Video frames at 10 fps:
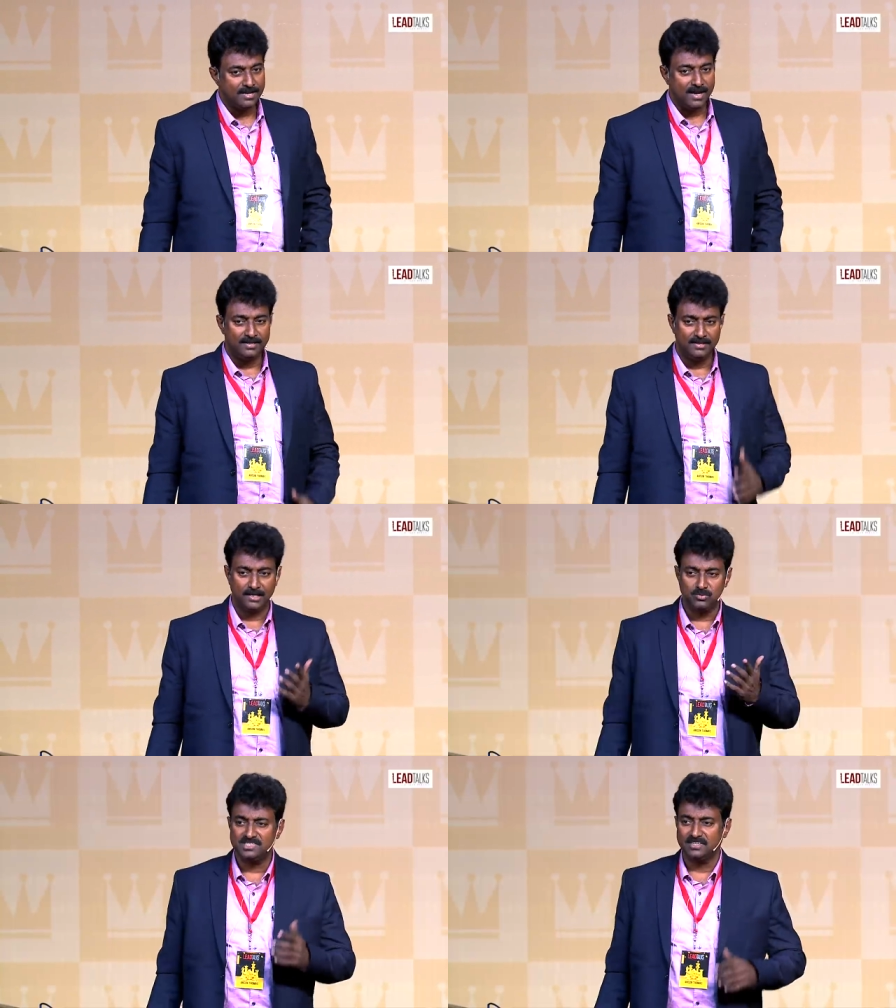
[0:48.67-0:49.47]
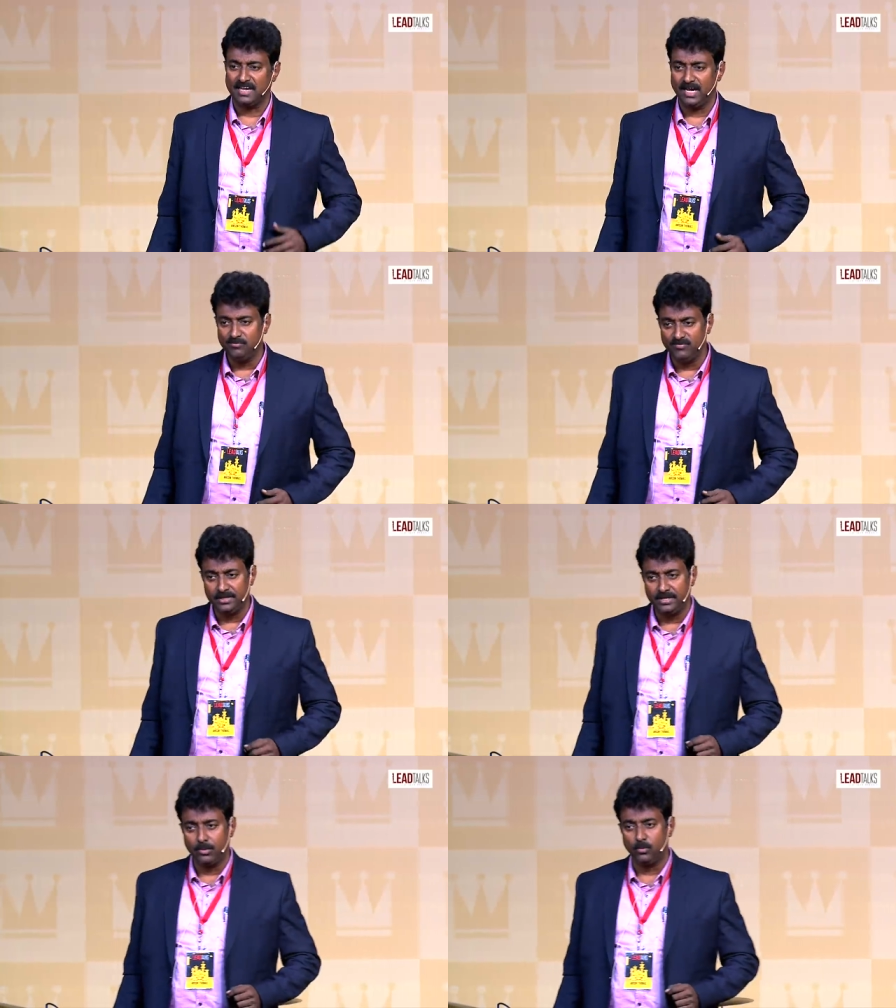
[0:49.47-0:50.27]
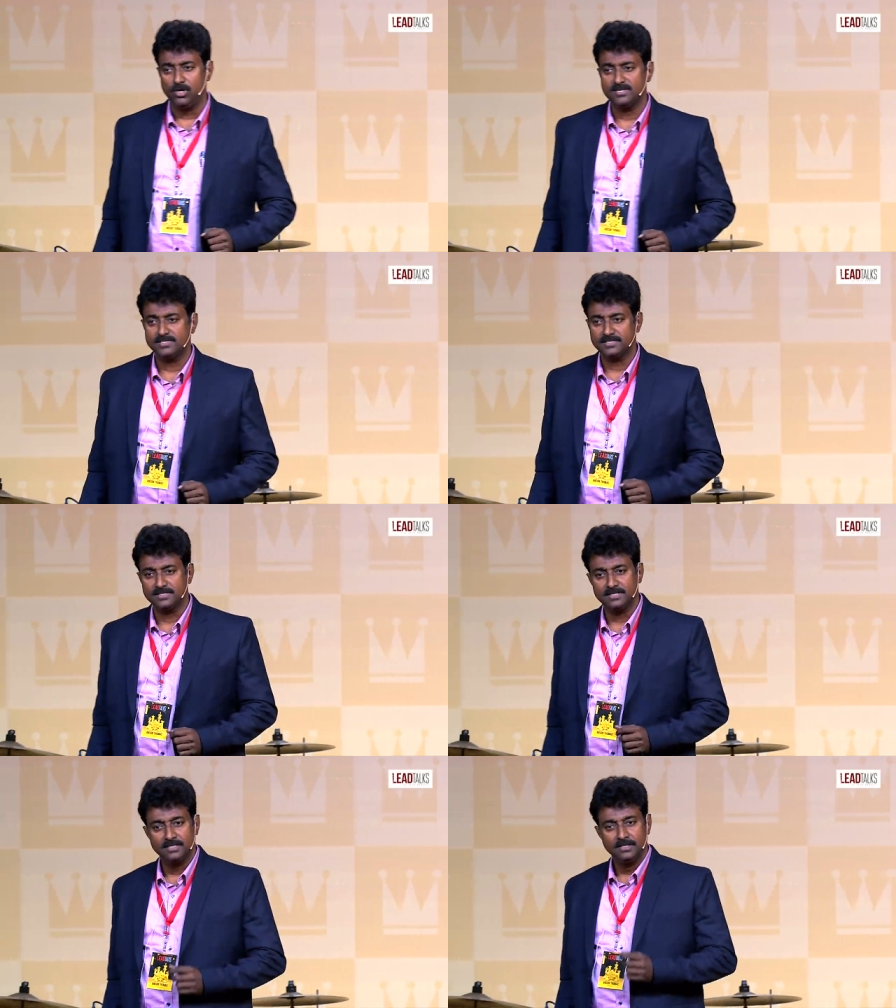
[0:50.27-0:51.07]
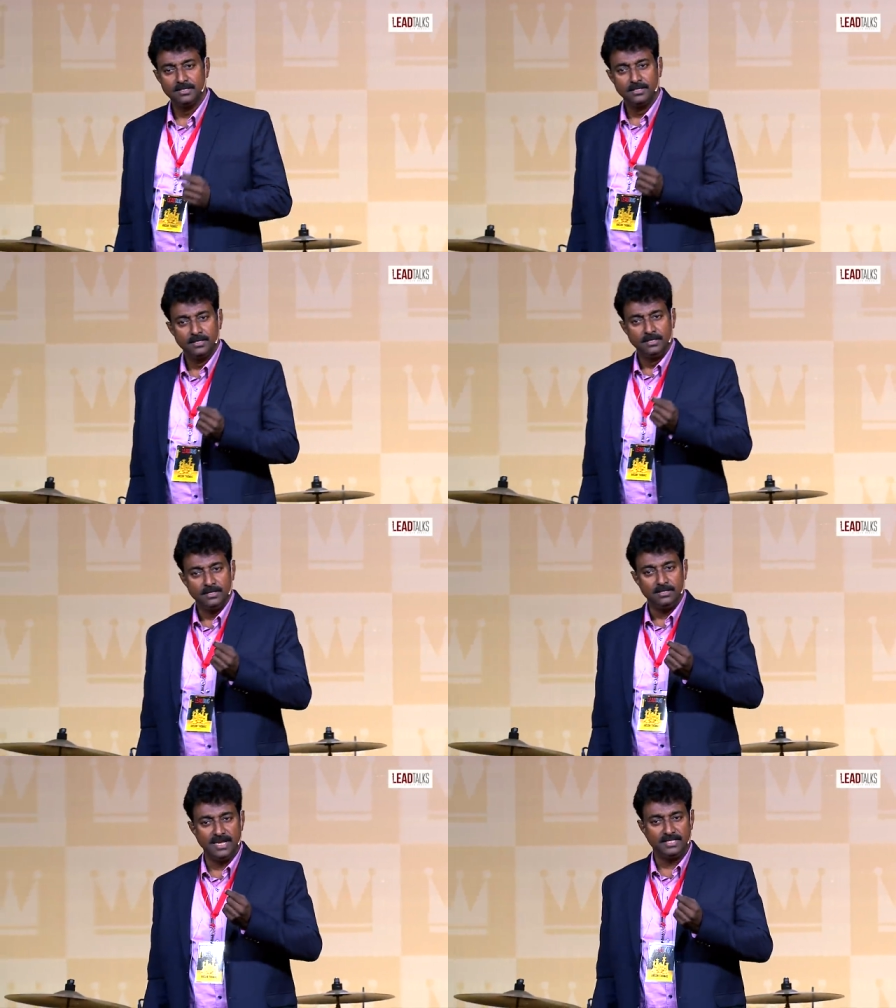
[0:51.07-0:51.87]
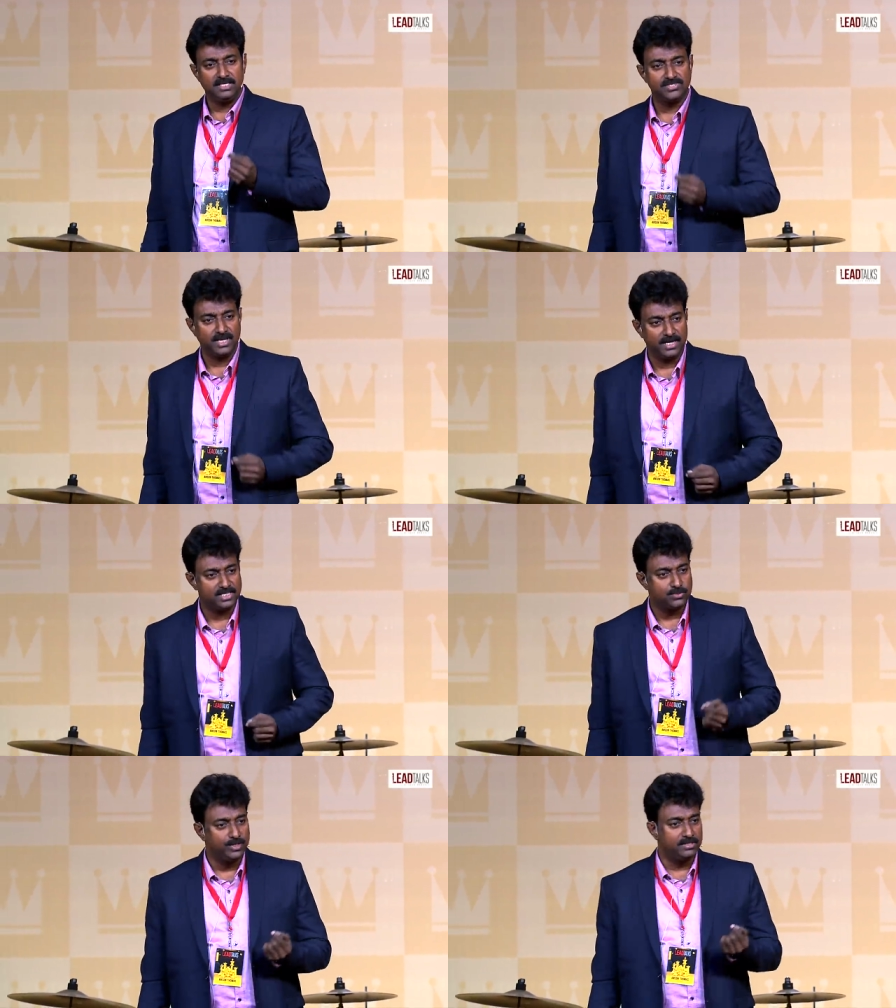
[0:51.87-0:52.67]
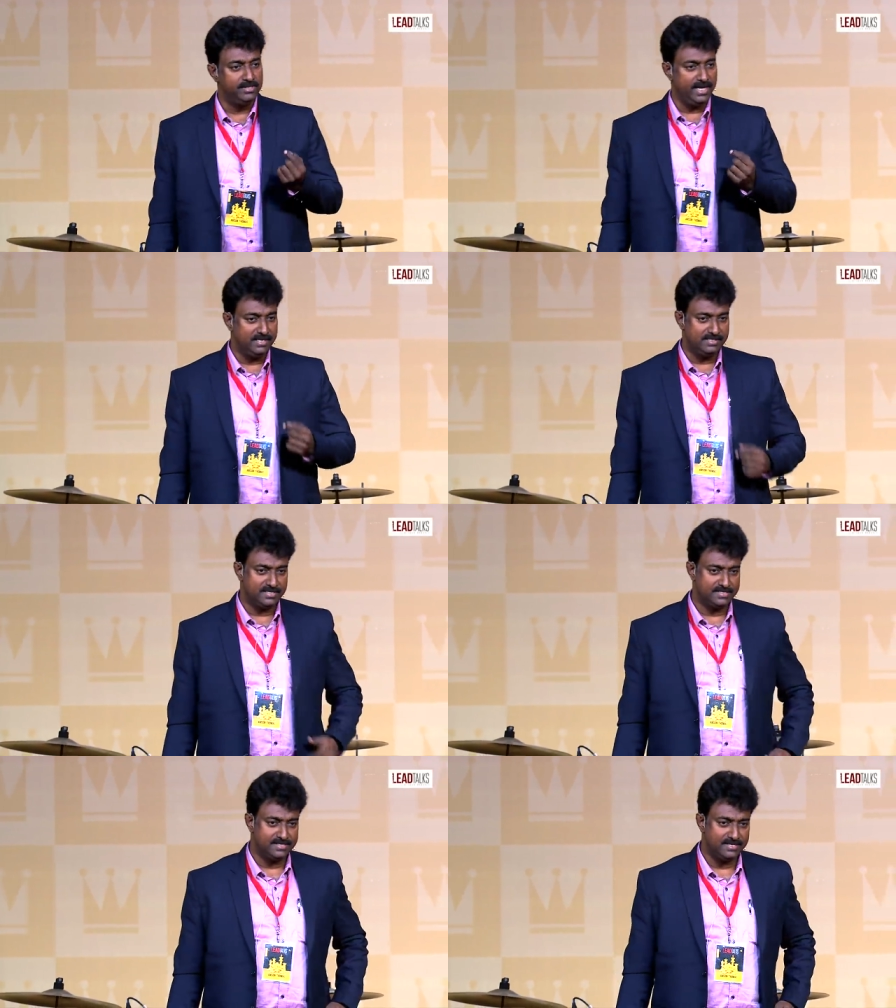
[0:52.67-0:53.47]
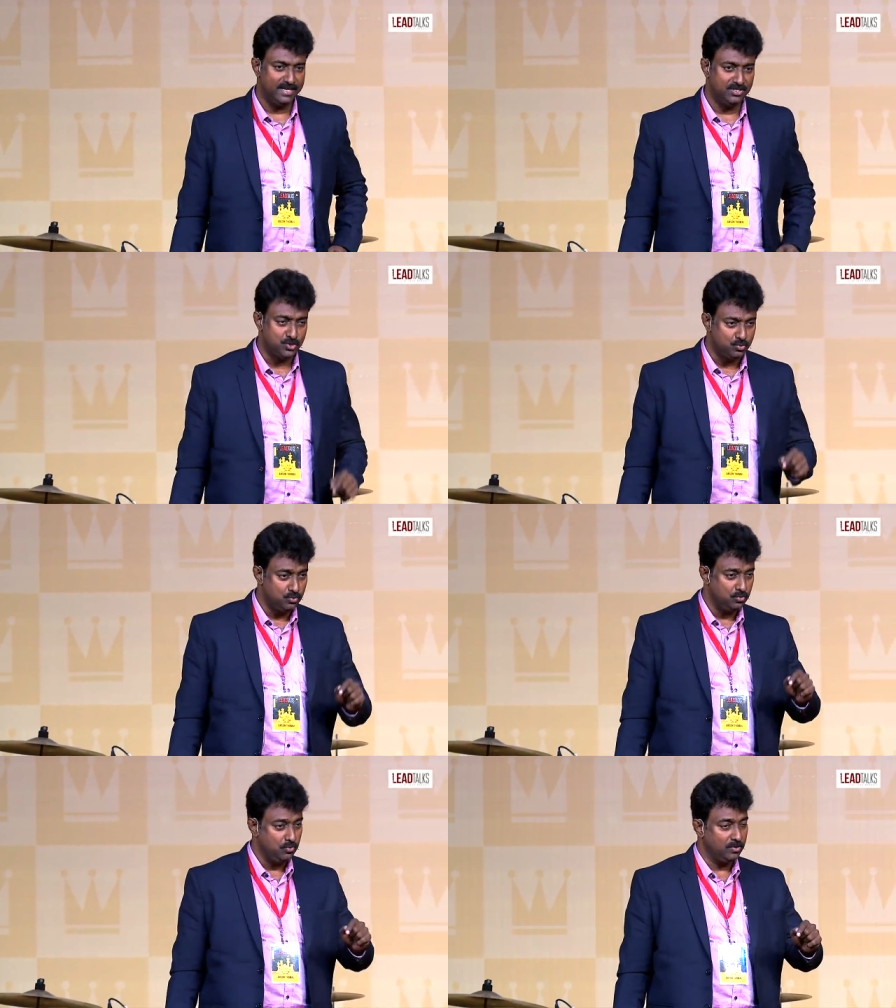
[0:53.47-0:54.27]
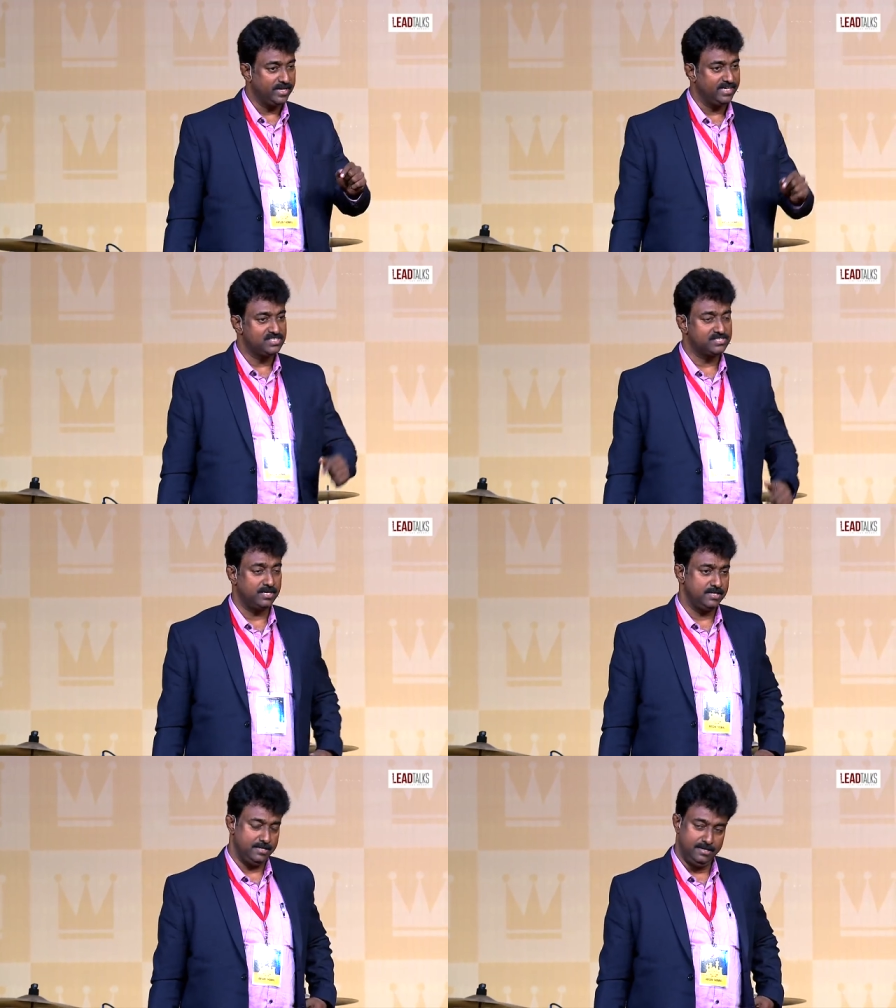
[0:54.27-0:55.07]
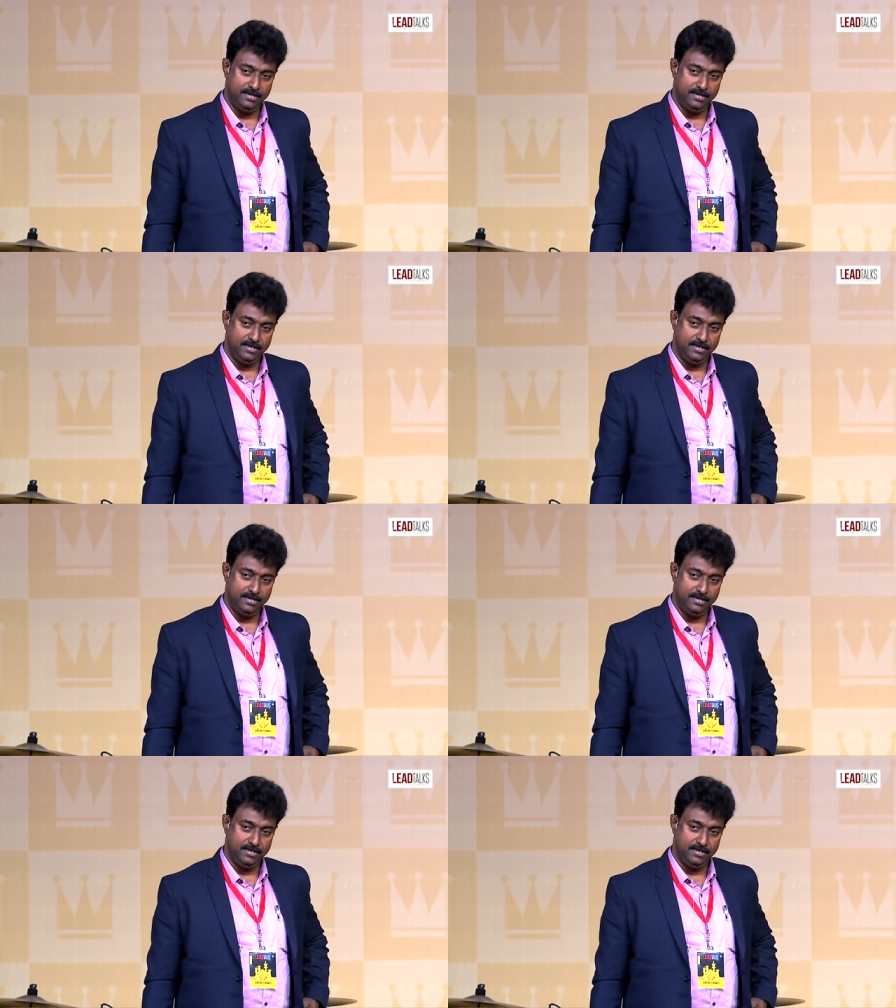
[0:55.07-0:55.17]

And that was the time when there was leather studs with nails. I used to get sturdy.